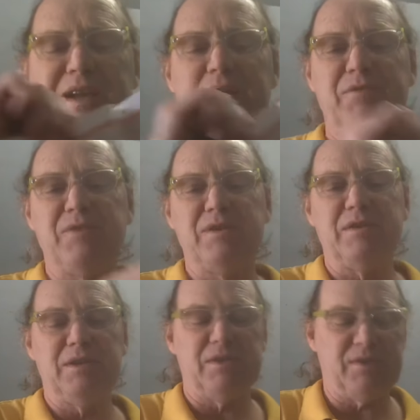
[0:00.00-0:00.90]
got a
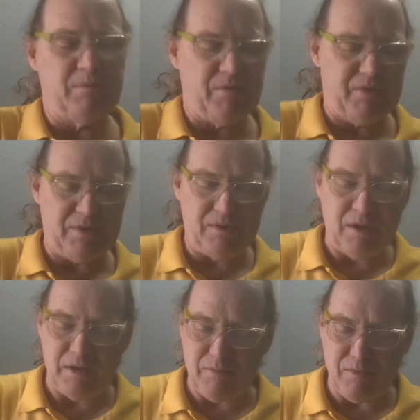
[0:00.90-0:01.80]
feeling that some of it's
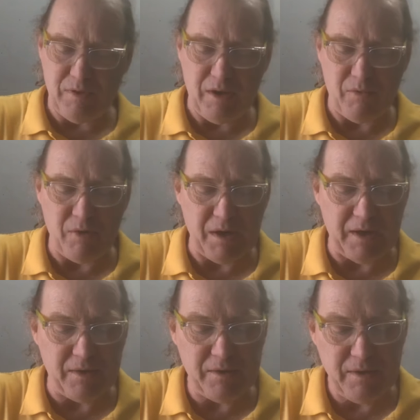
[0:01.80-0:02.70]
not
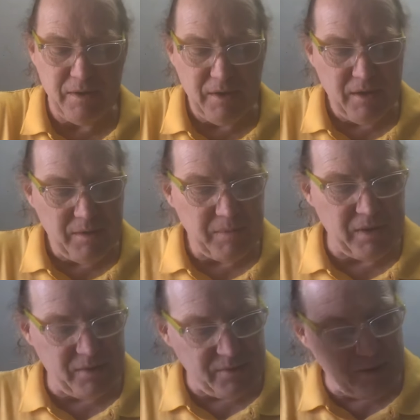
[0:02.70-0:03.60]
right
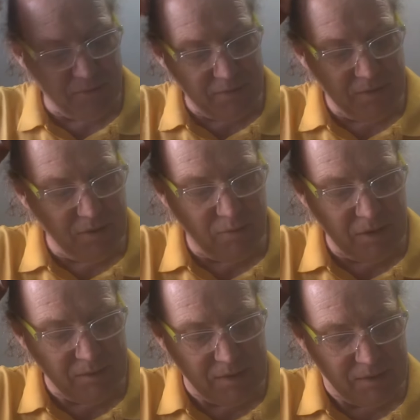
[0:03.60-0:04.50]
because of who
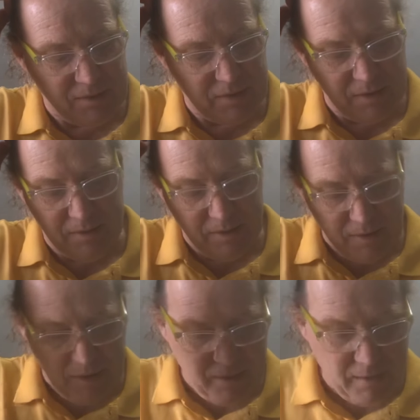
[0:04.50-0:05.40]
wrote this.
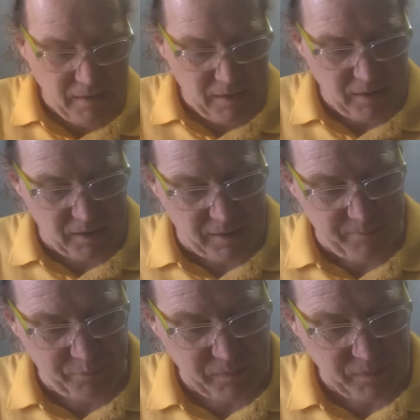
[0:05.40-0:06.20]
So